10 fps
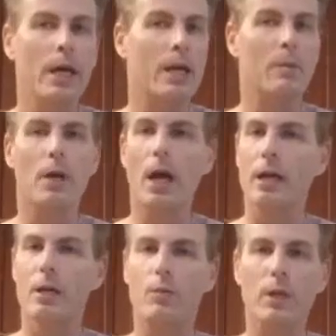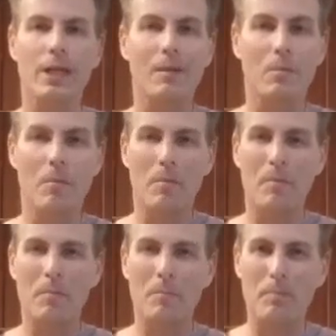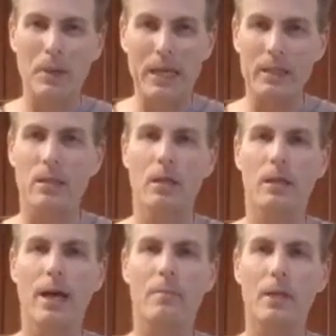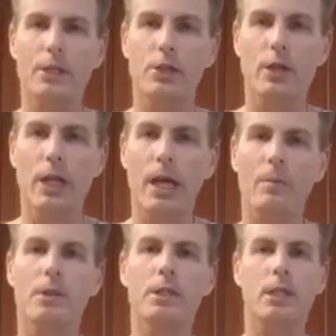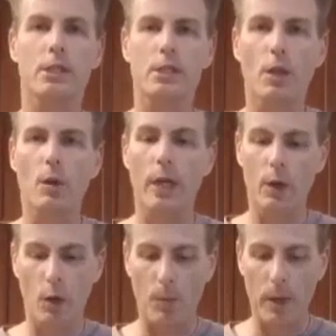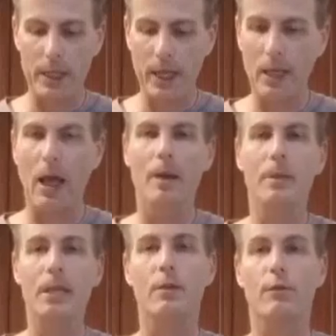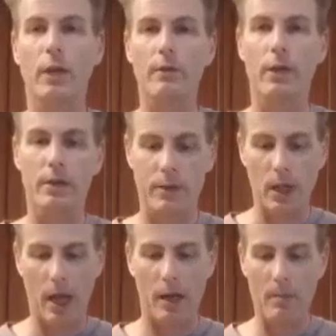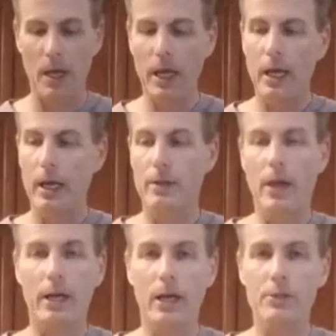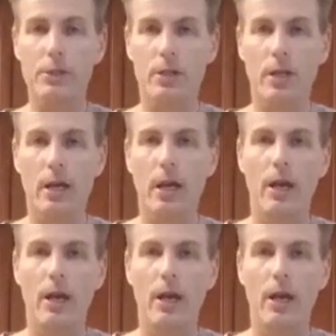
Again, we're not going to really beat that mixture again. We're just going to slowly incorporate that lime to get the flavoring of the lime in that custard.